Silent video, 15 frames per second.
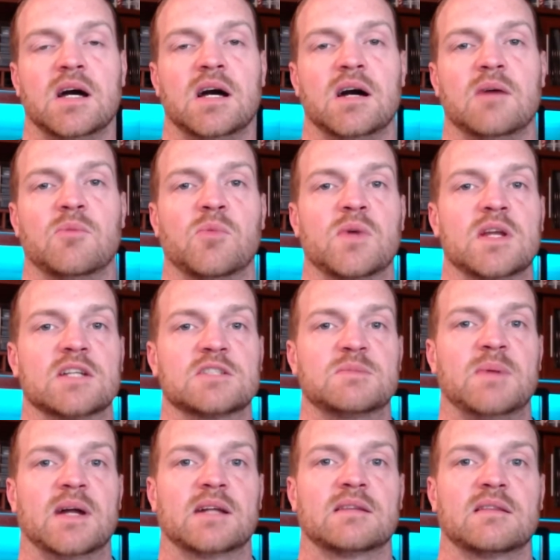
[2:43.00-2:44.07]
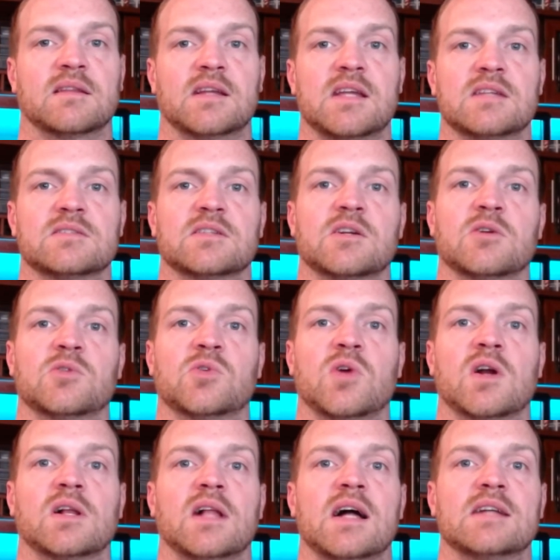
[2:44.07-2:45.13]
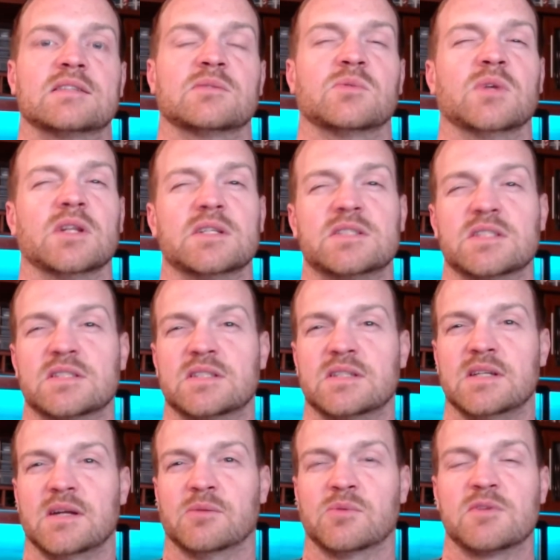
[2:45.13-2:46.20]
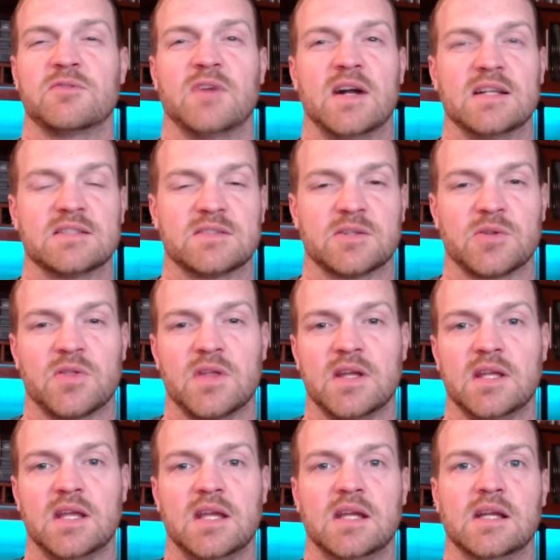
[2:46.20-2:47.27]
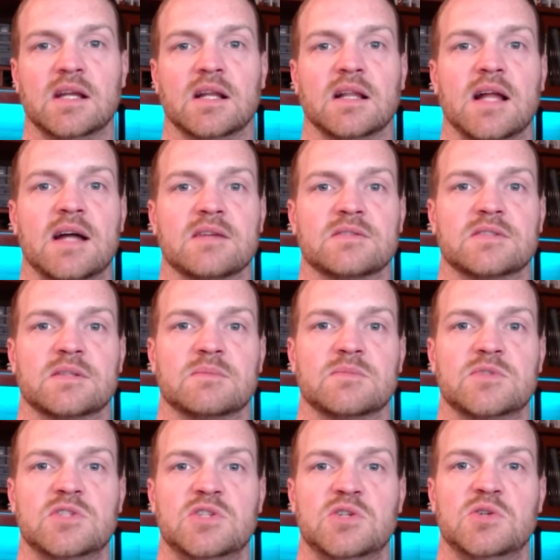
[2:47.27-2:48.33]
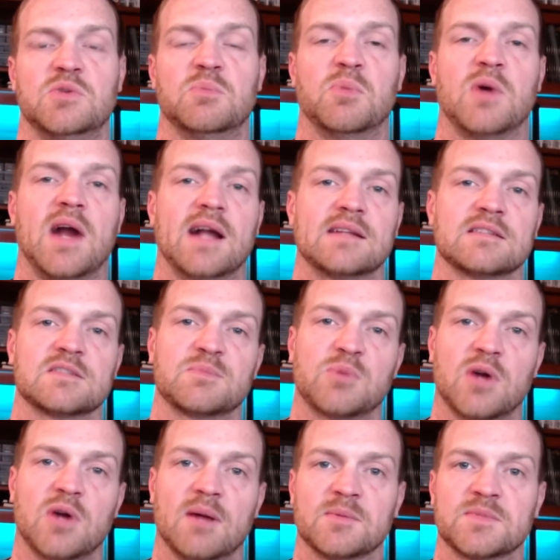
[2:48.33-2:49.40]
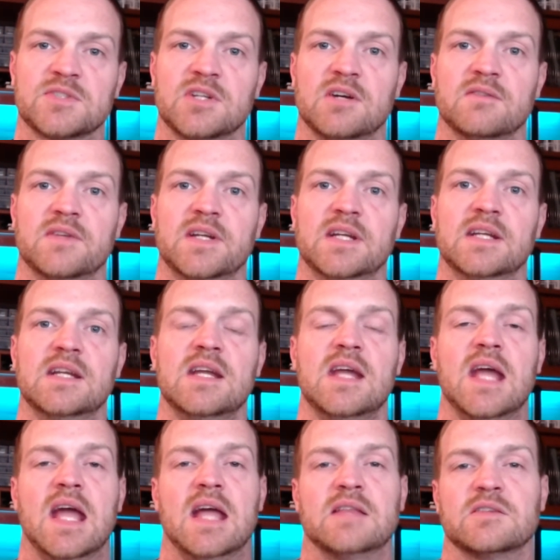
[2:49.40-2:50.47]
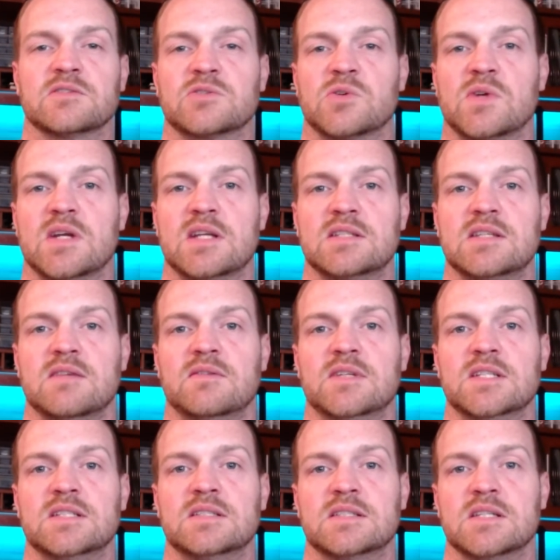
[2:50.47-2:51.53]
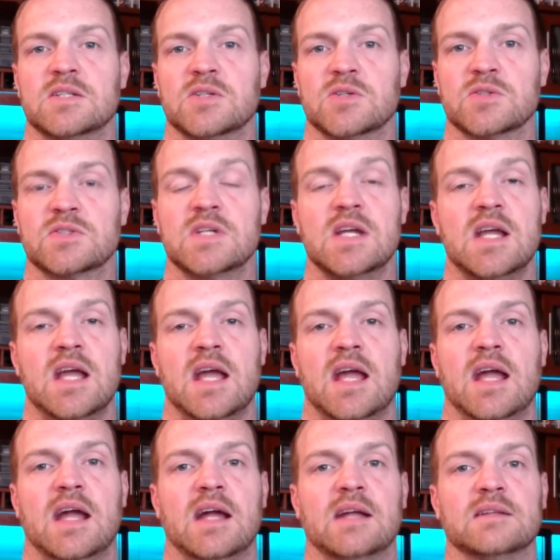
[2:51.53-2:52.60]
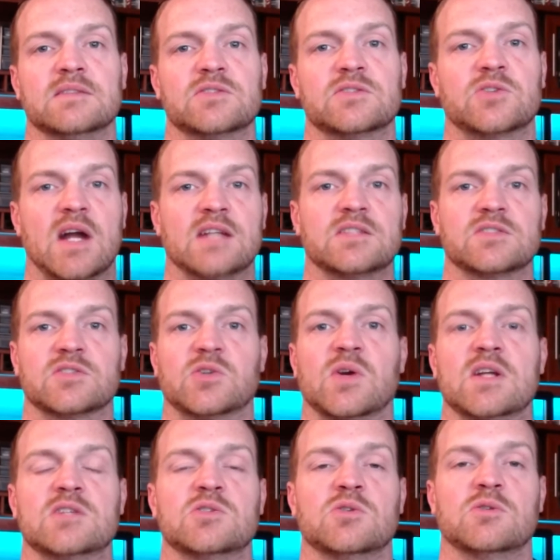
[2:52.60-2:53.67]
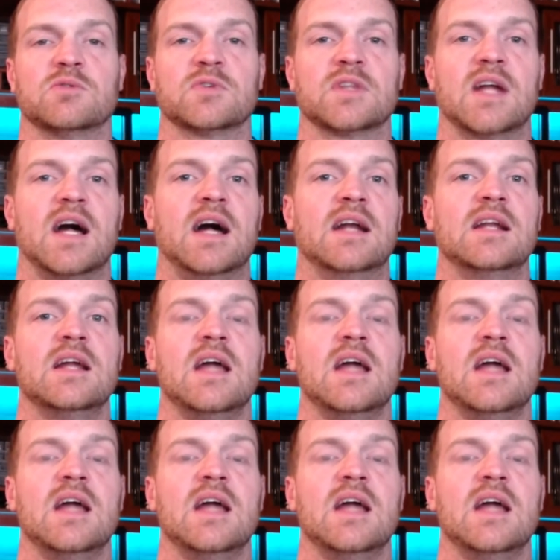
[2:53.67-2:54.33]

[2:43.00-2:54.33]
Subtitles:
We expect the kids that go through our class, it really just refines their thinking. It allows them to practice problem solving and those creativity skills, and Scratch is a great tool for that.